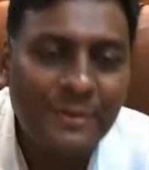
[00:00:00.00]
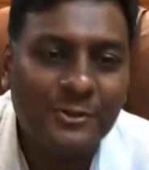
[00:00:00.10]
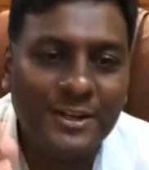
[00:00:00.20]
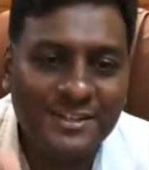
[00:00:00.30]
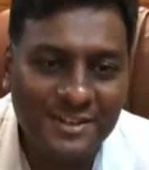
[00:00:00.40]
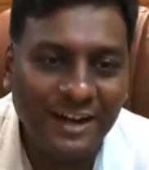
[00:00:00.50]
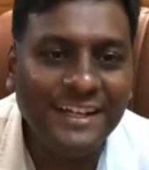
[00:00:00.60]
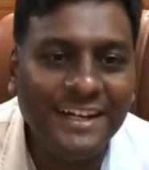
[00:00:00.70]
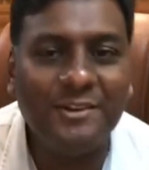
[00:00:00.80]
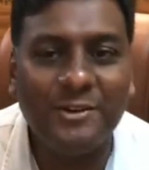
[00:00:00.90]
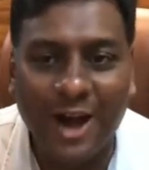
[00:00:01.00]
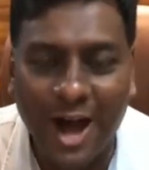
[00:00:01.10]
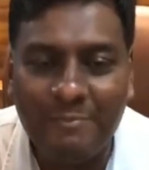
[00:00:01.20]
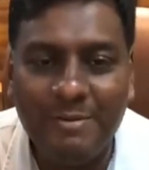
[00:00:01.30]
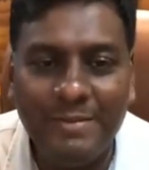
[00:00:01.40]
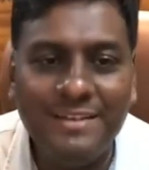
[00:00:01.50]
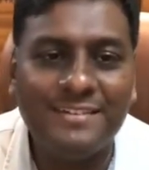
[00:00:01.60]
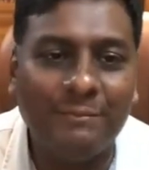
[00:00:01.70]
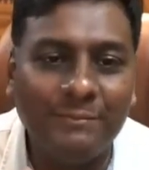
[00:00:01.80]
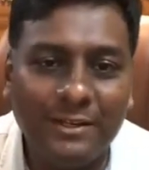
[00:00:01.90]
So it's not that a hobby means
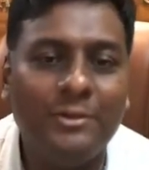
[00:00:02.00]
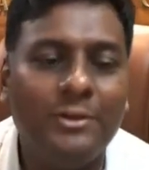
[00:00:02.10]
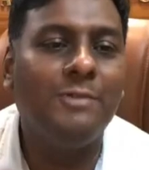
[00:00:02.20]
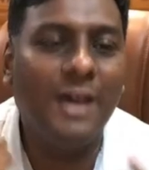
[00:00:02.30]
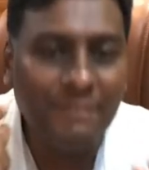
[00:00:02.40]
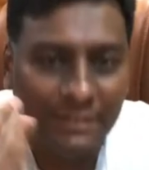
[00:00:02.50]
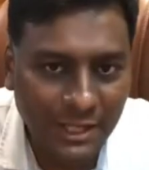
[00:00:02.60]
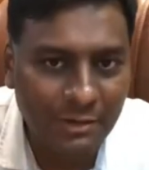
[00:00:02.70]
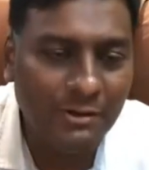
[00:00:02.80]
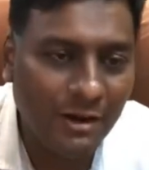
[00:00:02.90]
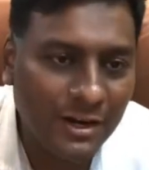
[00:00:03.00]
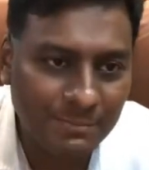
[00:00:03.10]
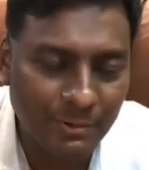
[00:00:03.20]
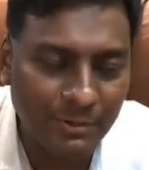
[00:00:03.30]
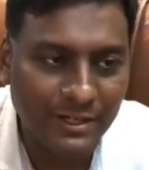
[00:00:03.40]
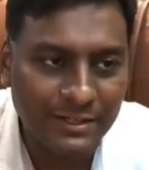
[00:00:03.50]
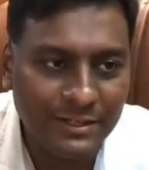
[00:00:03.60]
something, you to have a thorough knowledge about it.